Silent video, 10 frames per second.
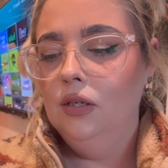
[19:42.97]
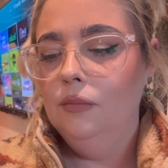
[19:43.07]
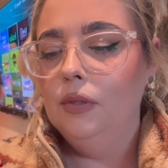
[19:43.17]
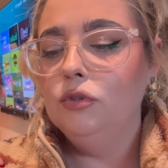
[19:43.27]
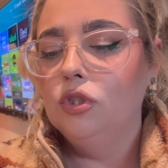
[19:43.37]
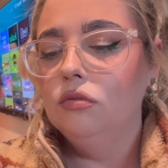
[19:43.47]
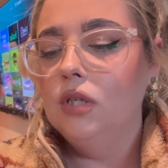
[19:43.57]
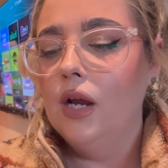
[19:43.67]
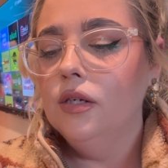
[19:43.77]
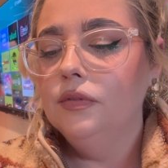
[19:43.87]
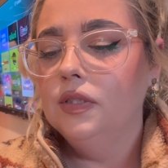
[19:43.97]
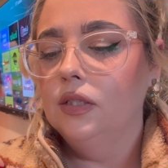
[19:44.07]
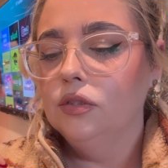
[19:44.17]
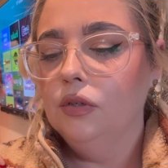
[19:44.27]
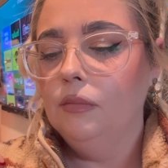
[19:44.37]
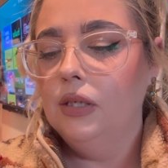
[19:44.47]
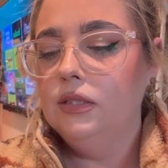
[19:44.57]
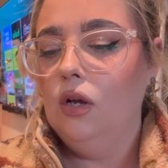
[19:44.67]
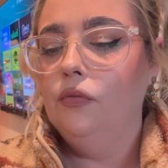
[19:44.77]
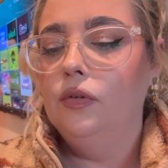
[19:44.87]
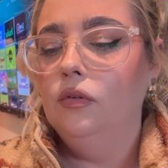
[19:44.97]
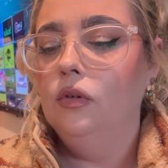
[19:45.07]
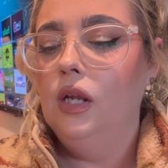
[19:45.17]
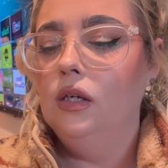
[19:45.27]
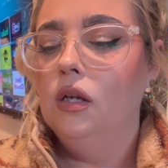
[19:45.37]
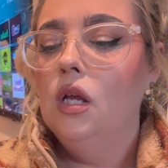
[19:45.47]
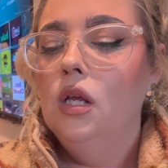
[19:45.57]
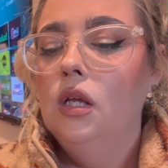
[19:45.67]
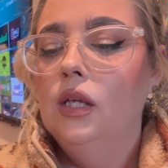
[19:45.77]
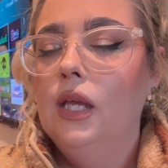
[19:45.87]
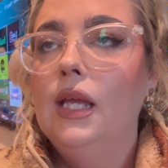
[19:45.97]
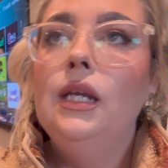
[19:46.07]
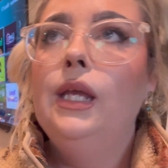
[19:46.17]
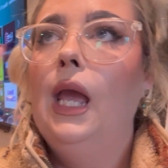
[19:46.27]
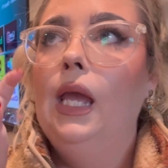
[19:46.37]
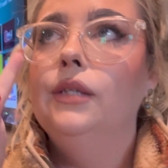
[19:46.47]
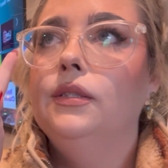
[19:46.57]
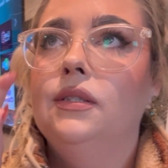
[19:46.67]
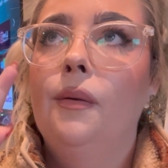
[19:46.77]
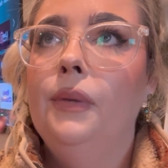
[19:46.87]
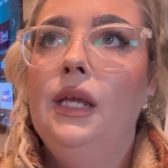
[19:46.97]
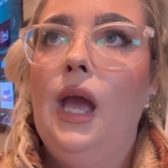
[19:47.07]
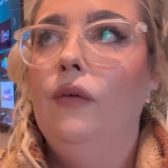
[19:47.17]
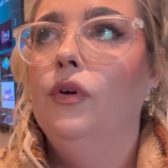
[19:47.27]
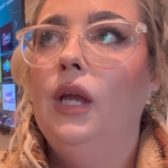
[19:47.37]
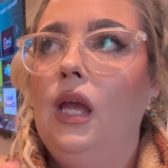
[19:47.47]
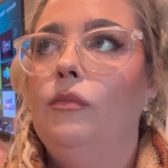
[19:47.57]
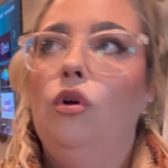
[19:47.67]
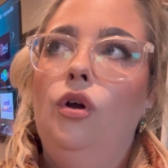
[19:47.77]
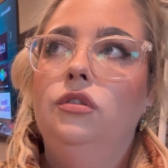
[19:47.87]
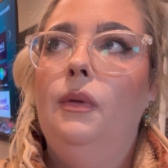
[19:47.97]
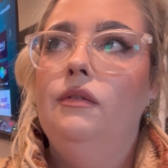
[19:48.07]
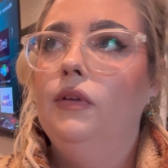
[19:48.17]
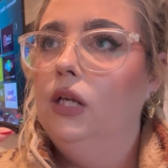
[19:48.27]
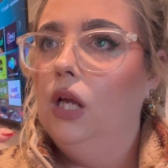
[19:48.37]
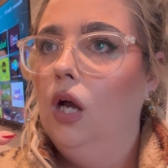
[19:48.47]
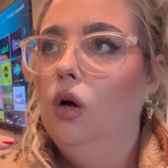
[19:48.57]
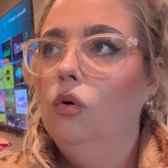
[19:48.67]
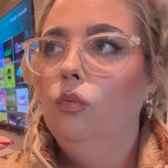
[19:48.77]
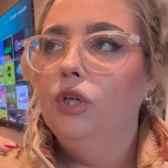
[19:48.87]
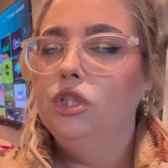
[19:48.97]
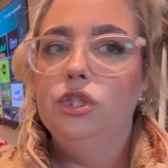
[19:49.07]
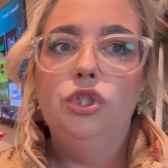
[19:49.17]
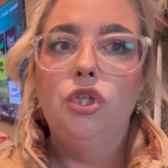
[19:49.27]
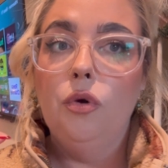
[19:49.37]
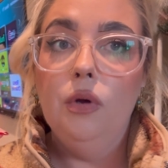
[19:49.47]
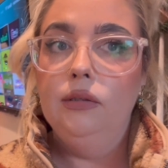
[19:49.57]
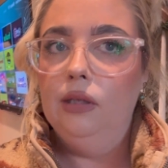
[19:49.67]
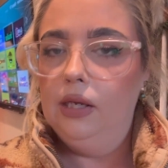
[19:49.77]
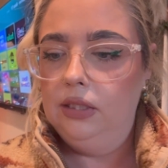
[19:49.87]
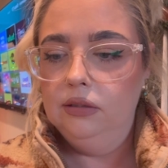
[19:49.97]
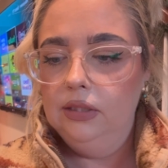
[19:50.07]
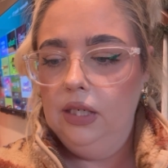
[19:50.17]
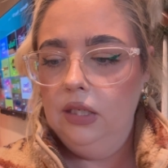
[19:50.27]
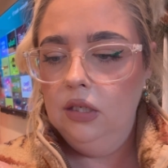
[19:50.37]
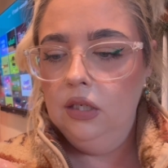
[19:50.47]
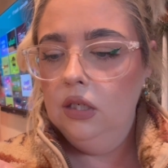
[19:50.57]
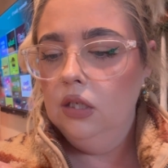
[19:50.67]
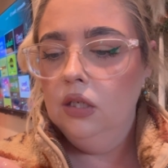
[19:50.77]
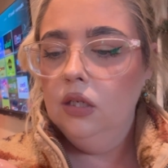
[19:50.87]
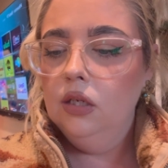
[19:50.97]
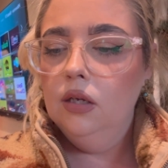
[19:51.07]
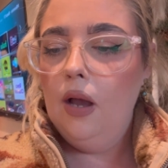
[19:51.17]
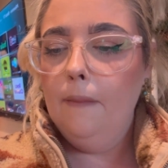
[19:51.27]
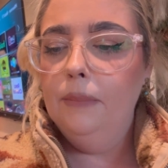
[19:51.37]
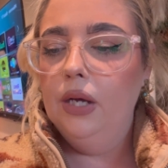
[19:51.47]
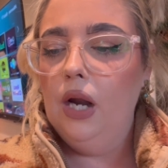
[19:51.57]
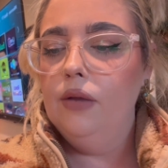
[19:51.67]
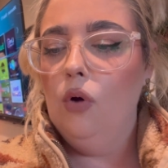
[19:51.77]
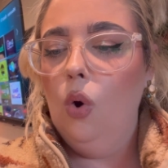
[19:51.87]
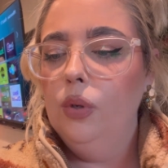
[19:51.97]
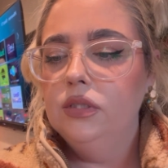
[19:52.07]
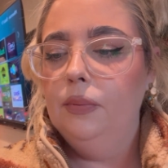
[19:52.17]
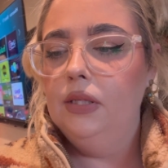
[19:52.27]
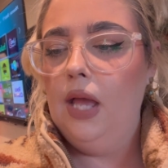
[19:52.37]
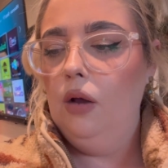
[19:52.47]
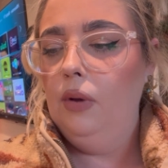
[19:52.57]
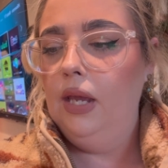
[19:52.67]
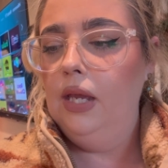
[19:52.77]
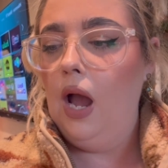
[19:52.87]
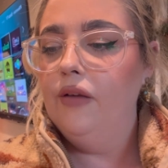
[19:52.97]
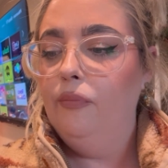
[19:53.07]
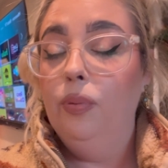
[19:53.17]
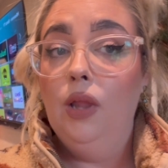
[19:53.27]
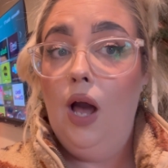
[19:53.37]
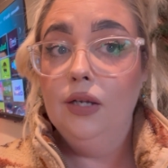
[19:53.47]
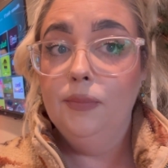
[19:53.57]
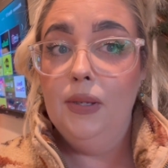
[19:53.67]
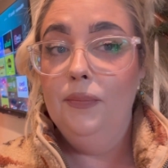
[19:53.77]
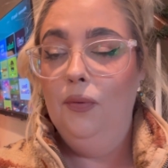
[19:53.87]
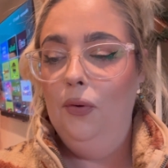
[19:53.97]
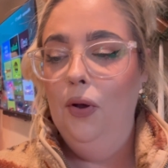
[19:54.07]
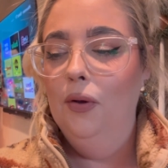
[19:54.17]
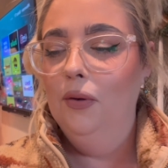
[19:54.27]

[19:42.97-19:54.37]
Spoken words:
But I'm so tired of censoring myself in case somebody ever came across my video, which it's so unlikely. But I've always been that way. I've blocked people